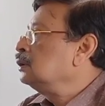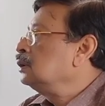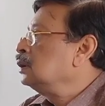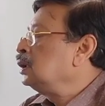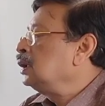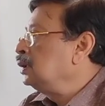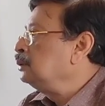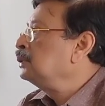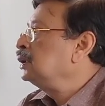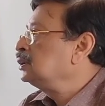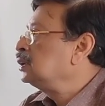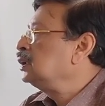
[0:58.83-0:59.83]
kidney
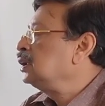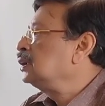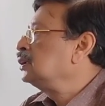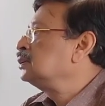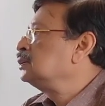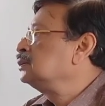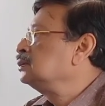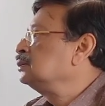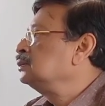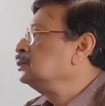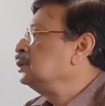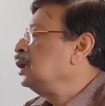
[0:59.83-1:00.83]
function test
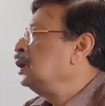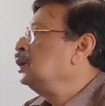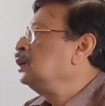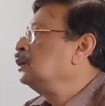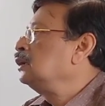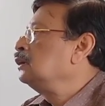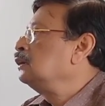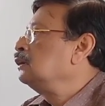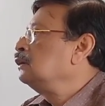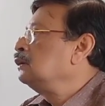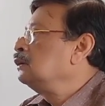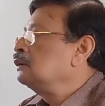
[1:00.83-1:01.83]
and
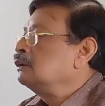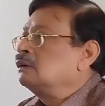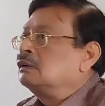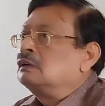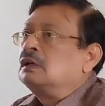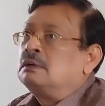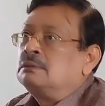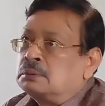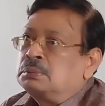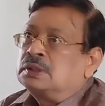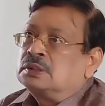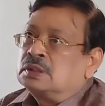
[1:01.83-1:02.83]
liver
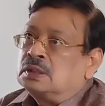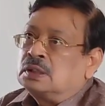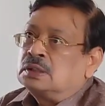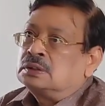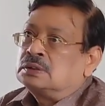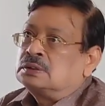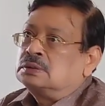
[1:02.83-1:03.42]
function test.